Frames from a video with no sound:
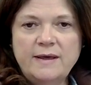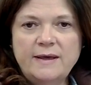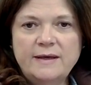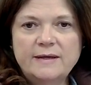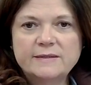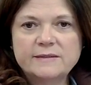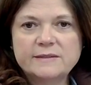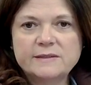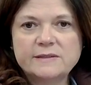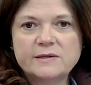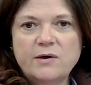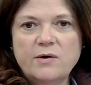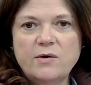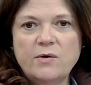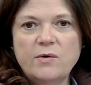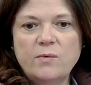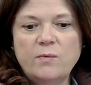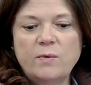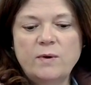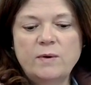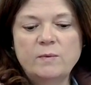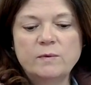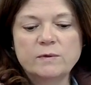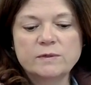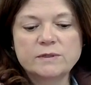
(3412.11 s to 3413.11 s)
And so
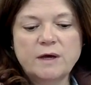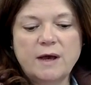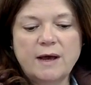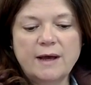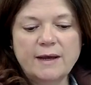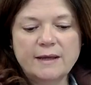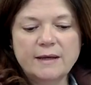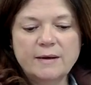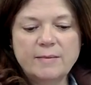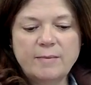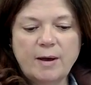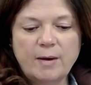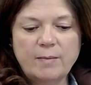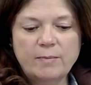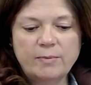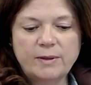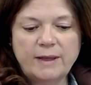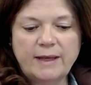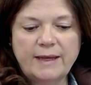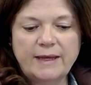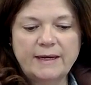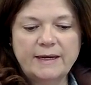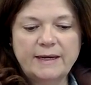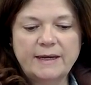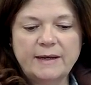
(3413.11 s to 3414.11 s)
when we're talking about
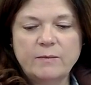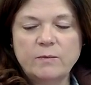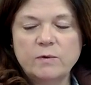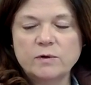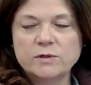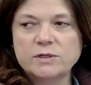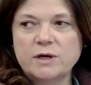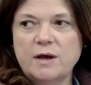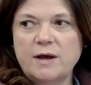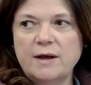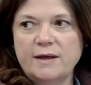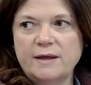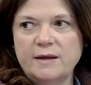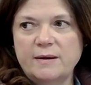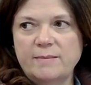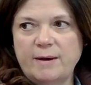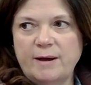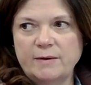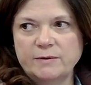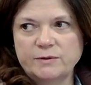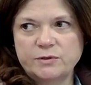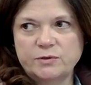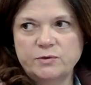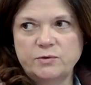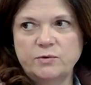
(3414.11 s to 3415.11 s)
planning and we're talking
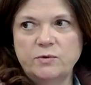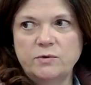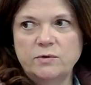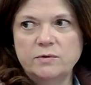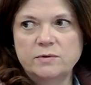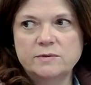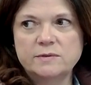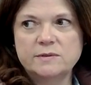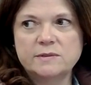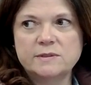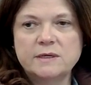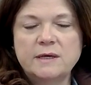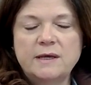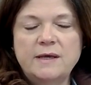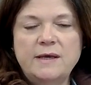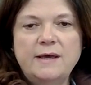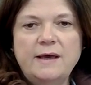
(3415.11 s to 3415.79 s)
about tools,